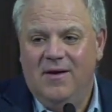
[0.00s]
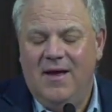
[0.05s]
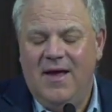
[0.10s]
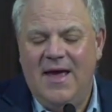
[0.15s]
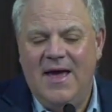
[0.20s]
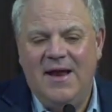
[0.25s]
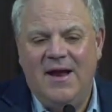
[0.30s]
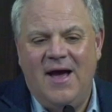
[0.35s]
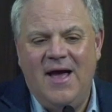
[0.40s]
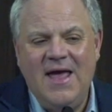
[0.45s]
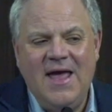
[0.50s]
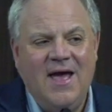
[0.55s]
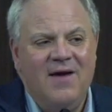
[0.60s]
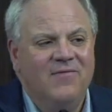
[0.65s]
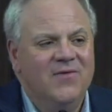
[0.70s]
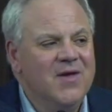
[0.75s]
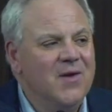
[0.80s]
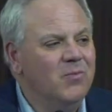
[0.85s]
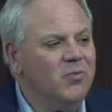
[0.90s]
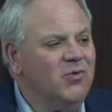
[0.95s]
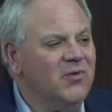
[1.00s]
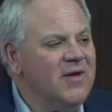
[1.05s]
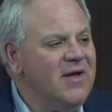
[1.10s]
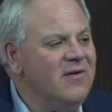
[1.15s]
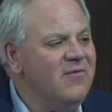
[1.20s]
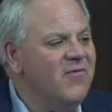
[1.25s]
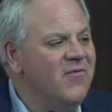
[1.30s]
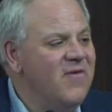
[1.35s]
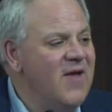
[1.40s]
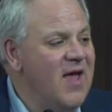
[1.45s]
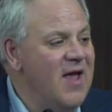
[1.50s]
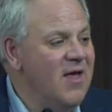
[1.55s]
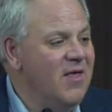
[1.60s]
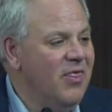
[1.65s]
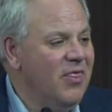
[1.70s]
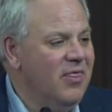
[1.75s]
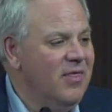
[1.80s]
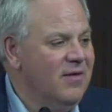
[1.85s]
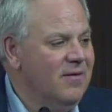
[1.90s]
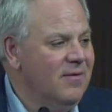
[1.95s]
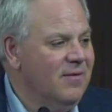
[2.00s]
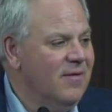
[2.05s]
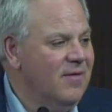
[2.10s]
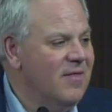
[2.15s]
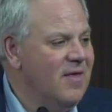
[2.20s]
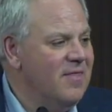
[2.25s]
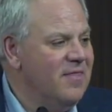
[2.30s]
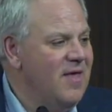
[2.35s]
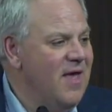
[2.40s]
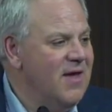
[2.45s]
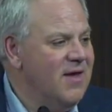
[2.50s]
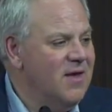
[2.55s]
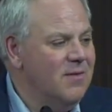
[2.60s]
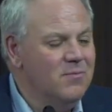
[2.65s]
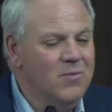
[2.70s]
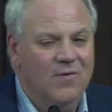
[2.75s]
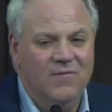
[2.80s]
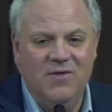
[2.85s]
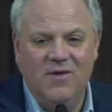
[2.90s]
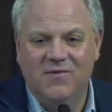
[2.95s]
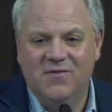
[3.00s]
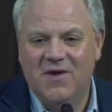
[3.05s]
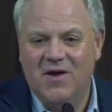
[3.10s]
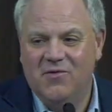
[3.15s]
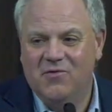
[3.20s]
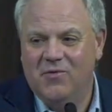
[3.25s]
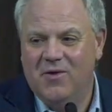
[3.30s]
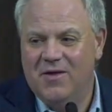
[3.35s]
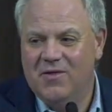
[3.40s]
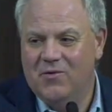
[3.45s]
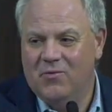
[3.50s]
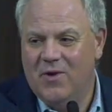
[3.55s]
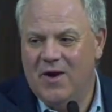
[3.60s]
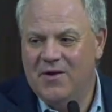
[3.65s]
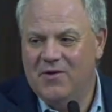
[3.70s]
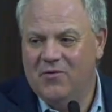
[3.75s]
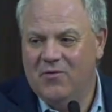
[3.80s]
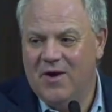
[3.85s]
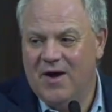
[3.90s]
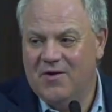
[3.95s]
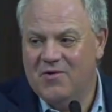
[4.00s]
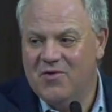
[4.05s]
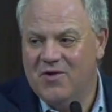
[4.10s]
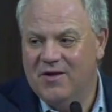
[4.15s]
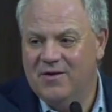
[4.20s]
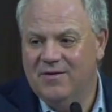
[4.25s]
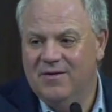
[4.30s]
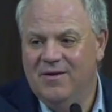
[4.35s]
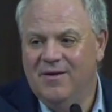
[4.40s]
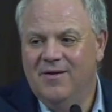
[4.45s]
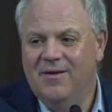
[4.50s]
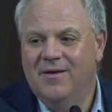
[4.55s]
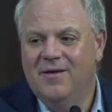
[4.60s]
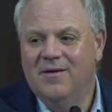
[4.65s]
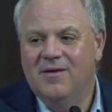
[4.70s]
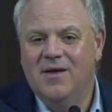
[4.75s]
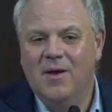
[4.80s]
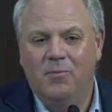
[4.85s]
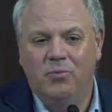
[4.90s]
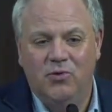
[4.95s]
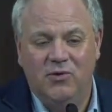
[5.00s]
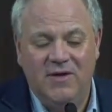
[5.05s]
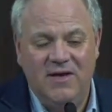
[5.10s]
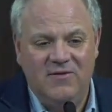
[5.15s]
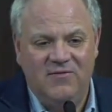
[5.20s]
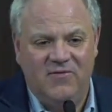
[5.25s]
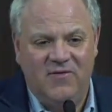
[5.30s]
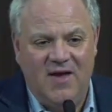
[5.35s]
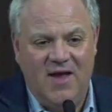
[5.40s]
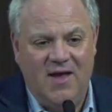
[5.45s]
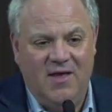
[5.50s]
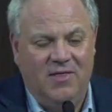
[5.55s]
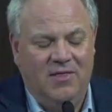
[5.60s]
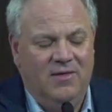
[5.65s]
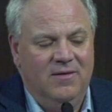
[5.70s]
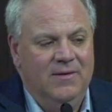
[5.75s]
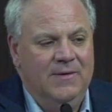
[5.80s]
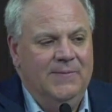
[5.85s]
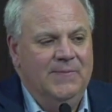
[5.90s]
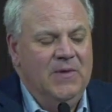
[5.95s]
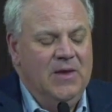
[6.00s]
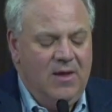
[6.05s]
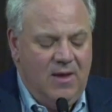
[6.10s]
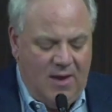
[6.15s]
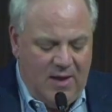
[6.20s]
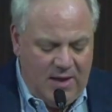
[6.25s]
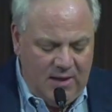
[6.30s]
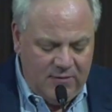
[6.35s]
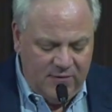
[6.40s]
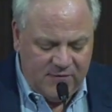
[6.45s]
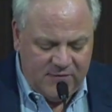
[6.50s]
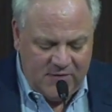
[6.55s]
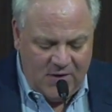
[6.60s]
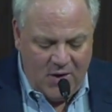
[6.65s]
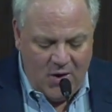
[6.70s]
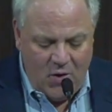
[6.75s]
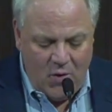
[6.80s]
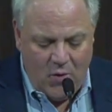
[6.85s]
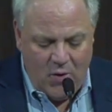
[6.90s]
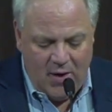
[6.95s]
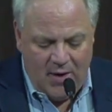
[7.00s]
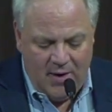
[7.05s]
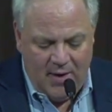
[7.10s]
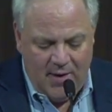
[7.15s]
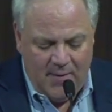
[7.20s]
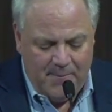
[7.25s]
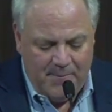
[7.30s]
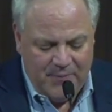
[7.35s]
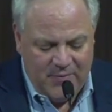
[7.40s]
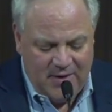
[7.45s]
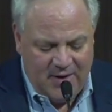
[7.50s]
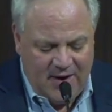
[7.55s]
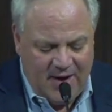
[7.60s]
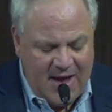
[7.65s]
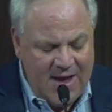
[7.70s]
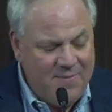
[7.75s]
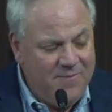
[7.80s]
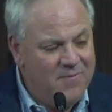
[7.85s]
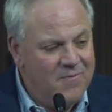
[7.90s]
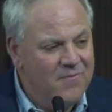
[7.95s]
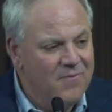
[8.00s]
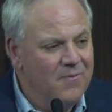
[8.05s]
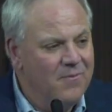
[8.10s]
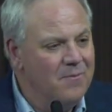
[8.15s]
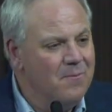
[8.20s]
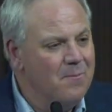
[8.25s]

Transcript: And I have complete faith that they can move this country in the right direction. Complete faith. And so I'm